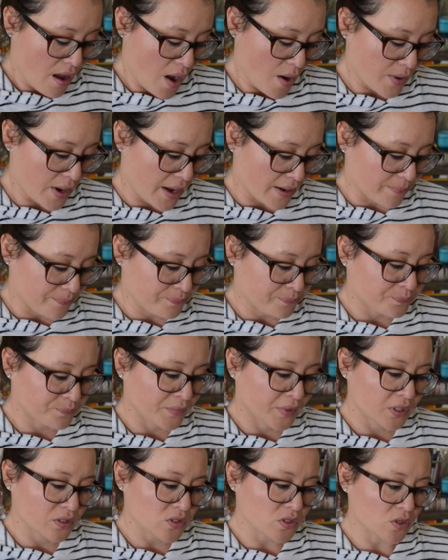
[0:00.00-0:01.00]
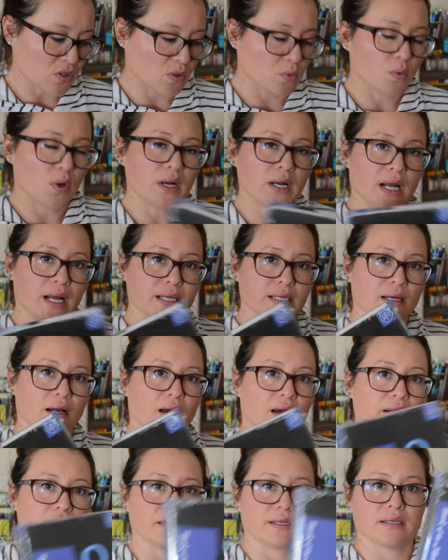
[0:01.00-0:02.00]
Okay, so the one I
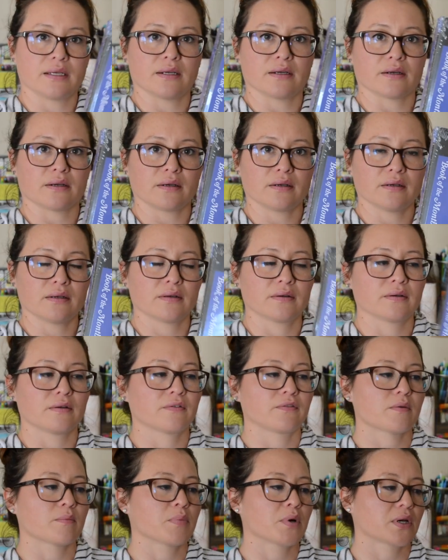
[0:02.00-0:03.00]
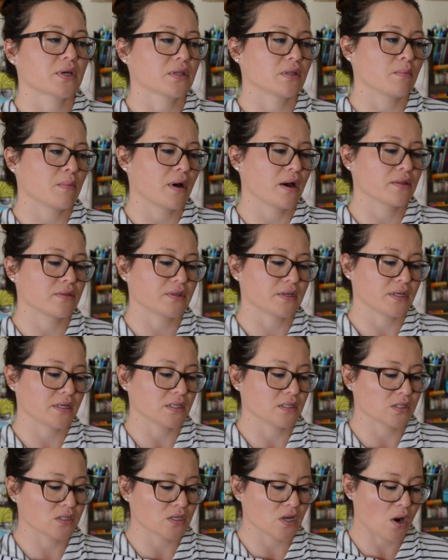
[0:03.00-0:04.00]
got here for Book of the Month
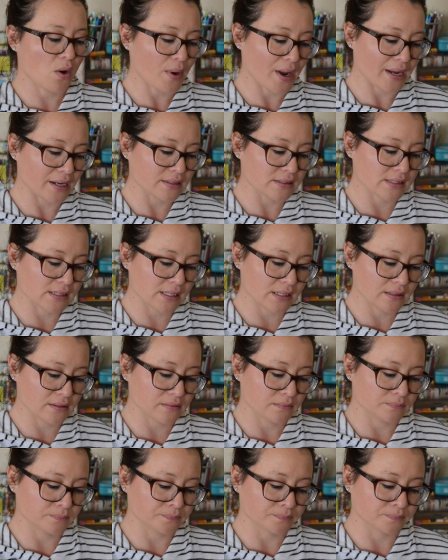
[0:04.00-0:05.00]
is No Exit.